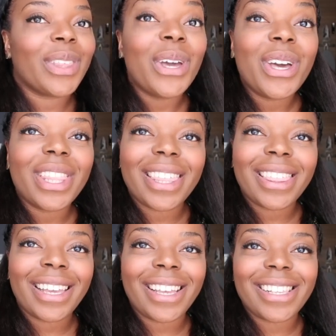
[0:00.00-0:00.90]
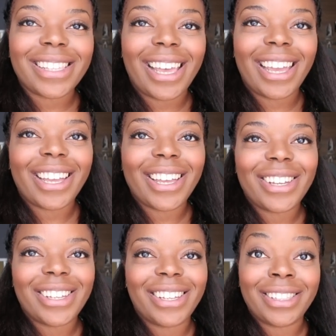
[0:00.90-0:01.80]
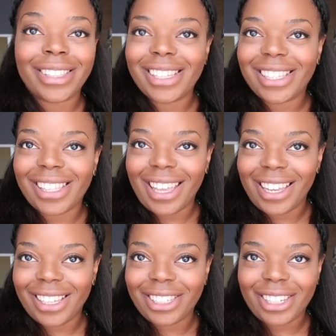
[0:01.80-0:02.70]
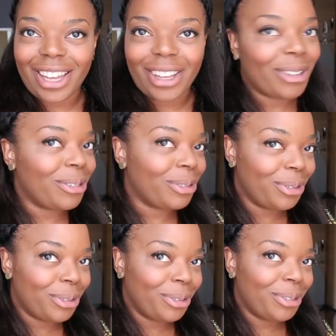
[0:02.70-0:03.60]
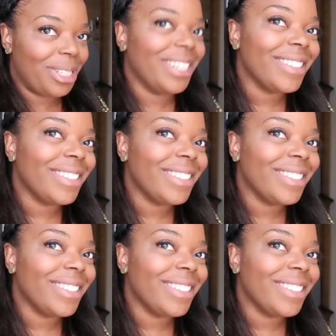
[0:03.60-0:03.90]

the other thing is like this lighting, child. Ooh.